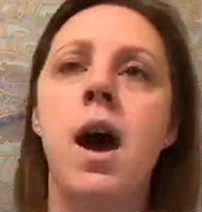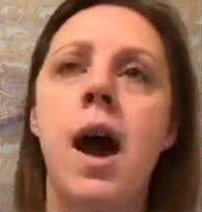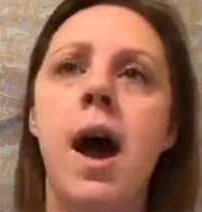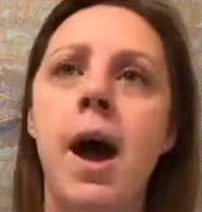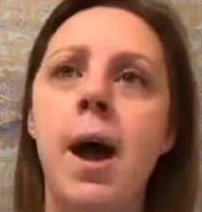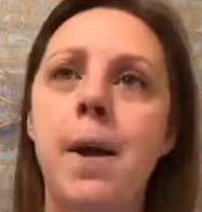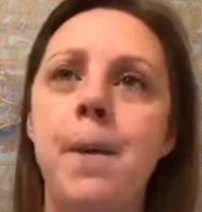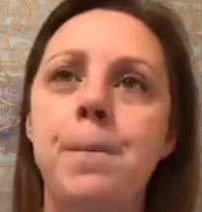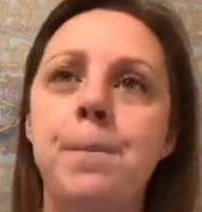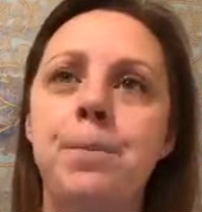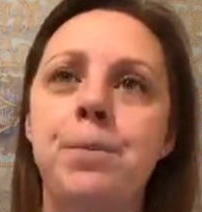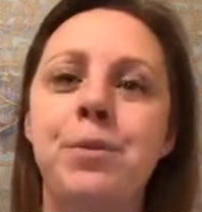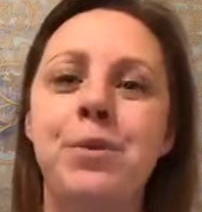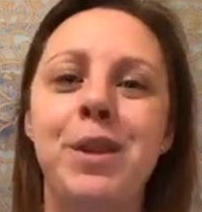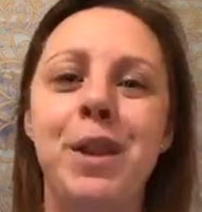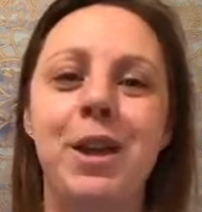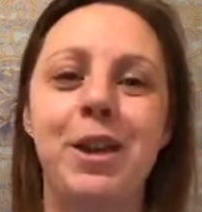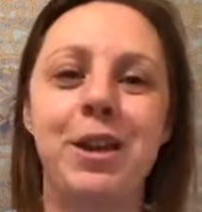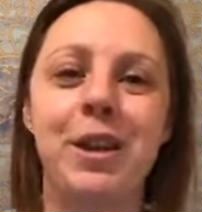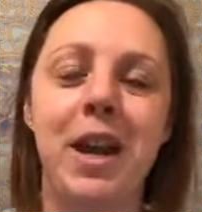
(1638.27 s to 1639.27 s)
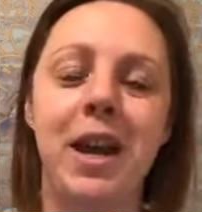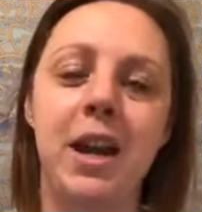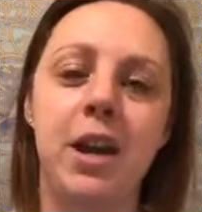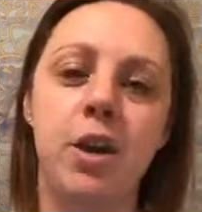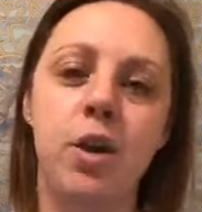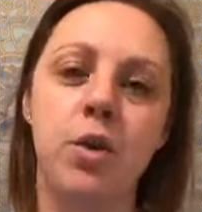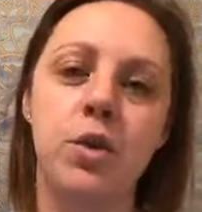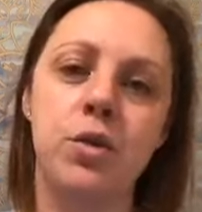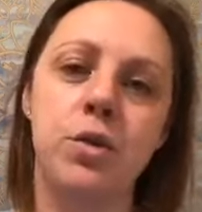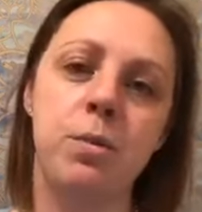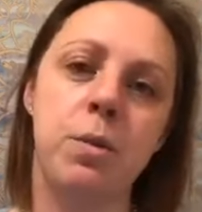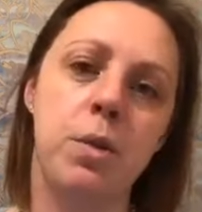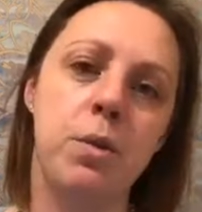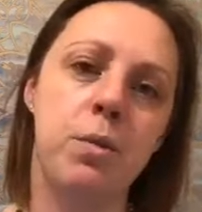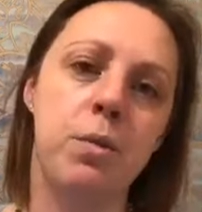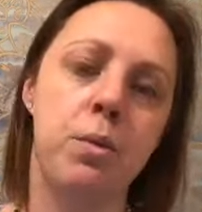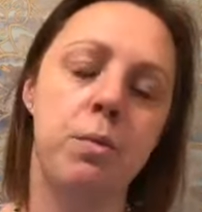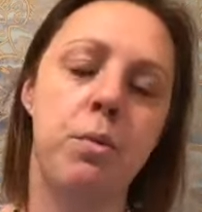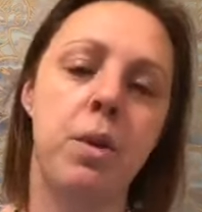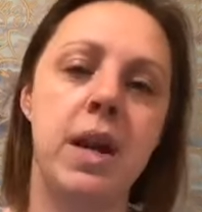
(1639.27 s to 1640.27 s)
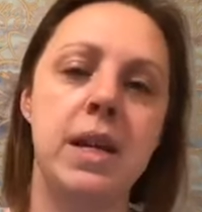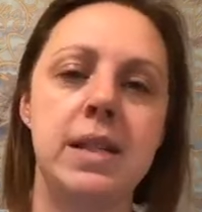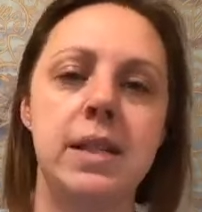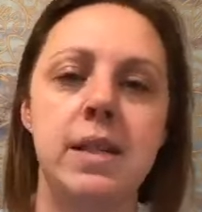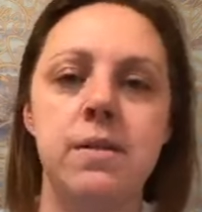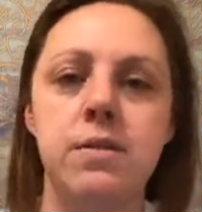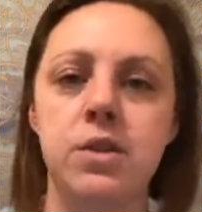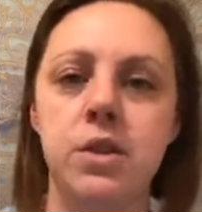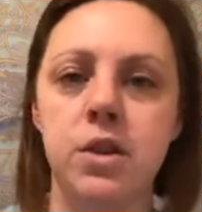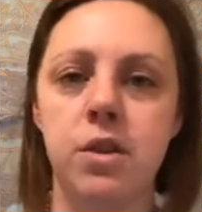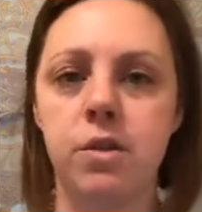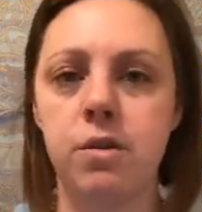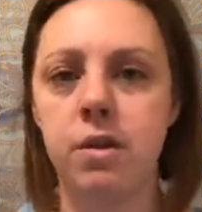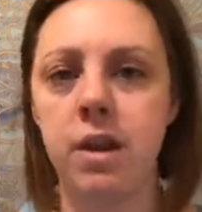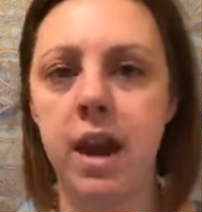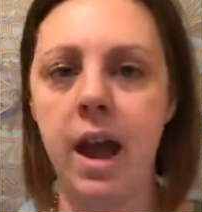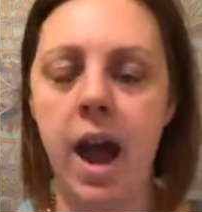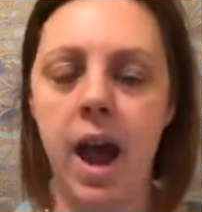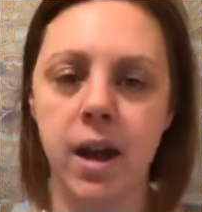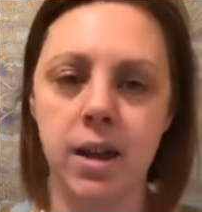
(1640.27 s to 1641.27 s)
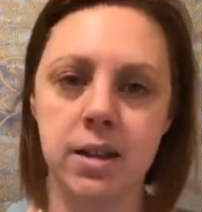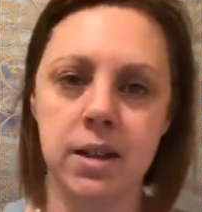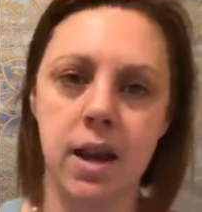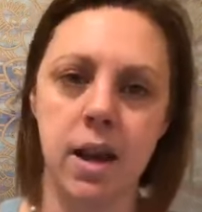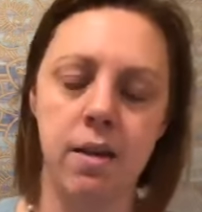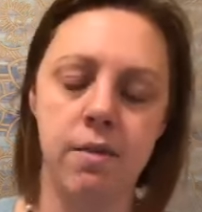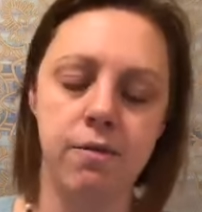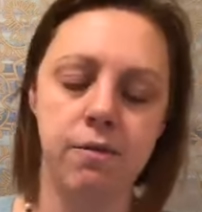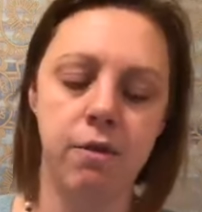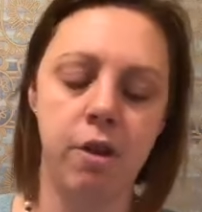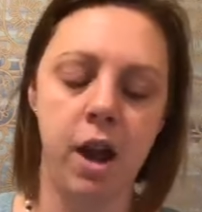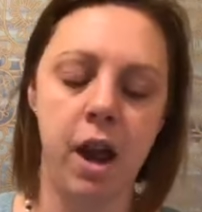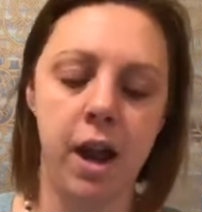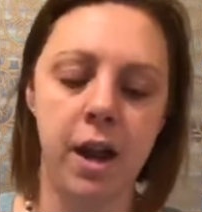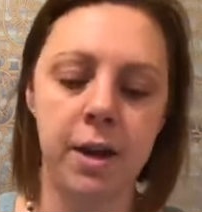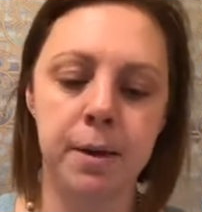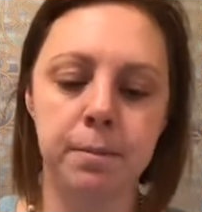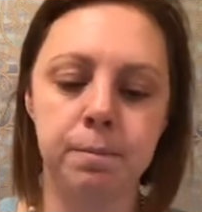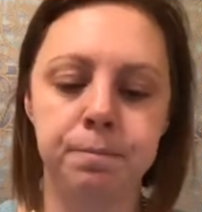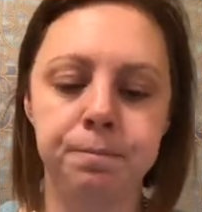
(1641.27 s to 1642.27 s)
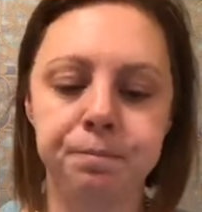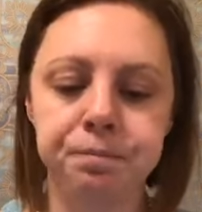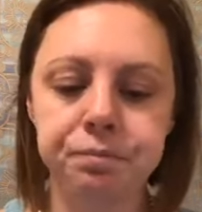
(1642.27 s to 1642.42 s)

That kind of goes from the repressive to the reactive, right?